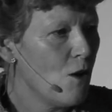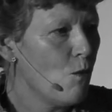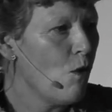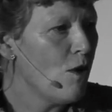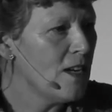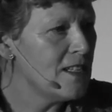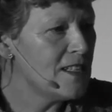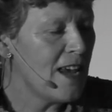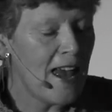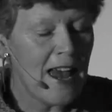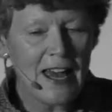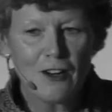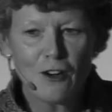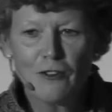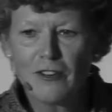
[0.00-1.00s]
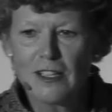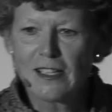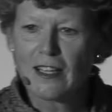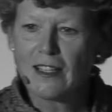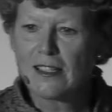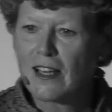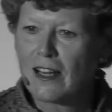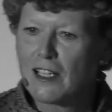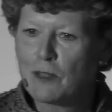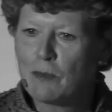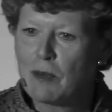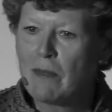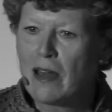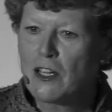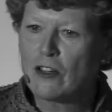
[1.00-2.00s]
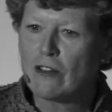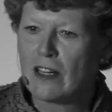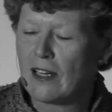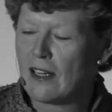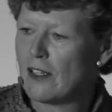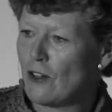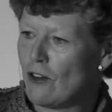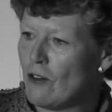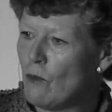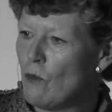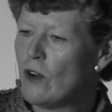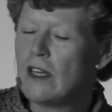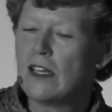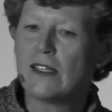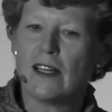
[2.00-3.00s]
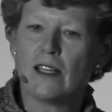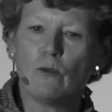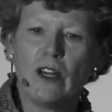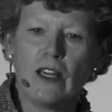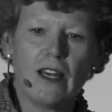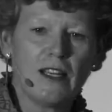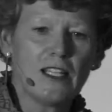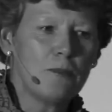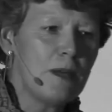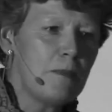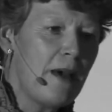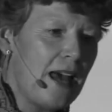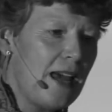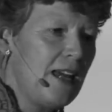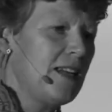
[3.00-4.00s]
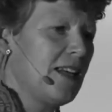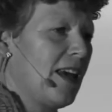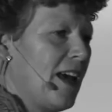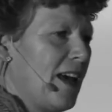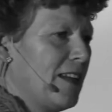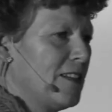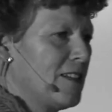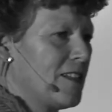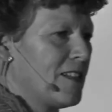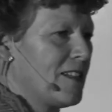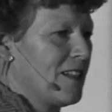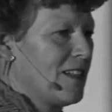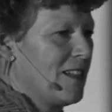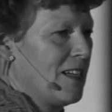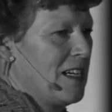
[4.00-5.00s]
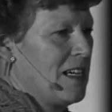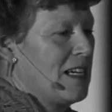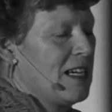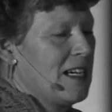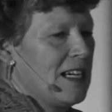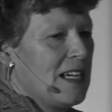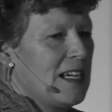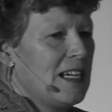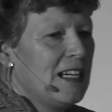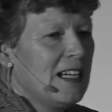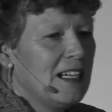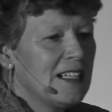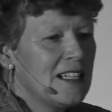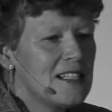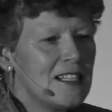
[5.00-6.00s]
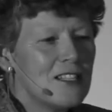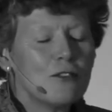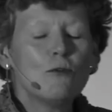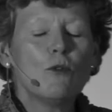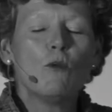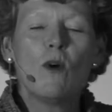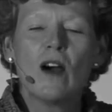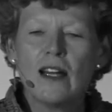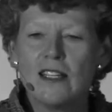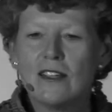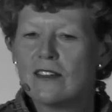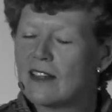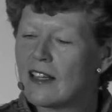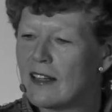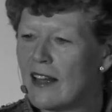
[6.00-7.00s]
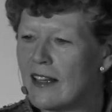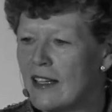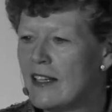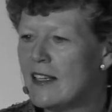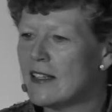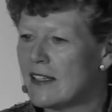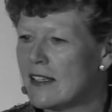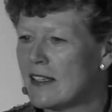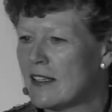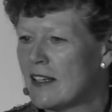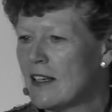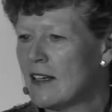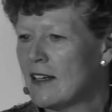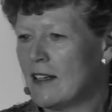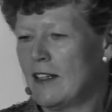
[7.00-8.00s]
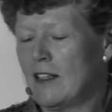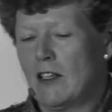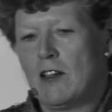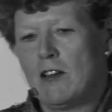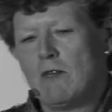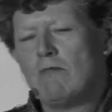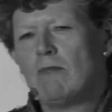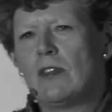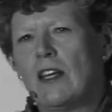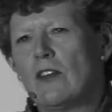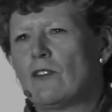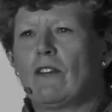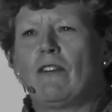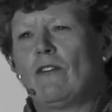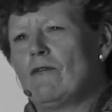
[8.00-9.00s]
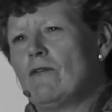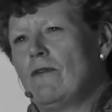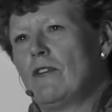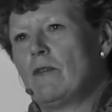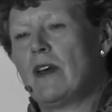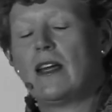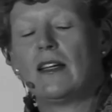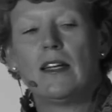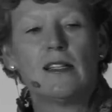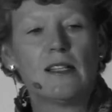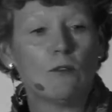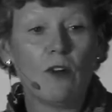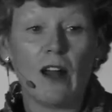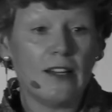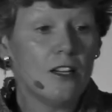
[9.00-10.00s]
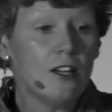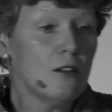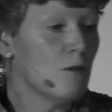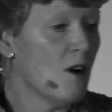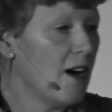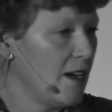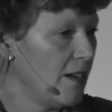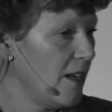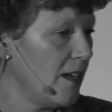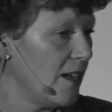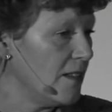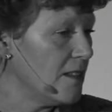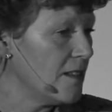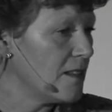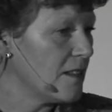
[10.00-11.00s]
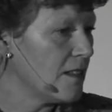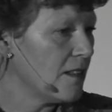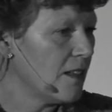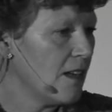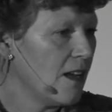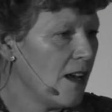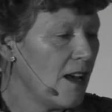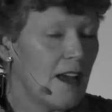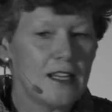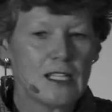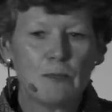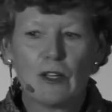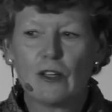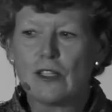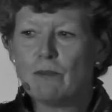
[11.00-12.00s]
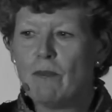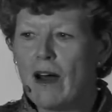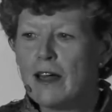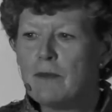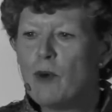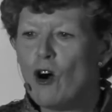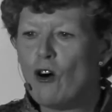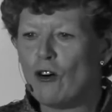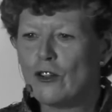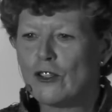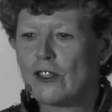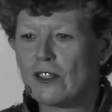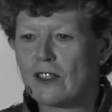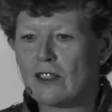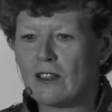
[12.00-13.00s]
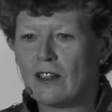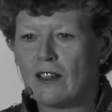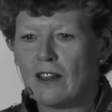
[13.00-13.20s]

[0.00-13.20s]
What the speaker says: What is it head office is going to be measuring us on? What is it we're going to be paid against? And I said to him, well, why do you think that is? And he sort of thought for a bit. And he said, well, I know why it is. It's because my boss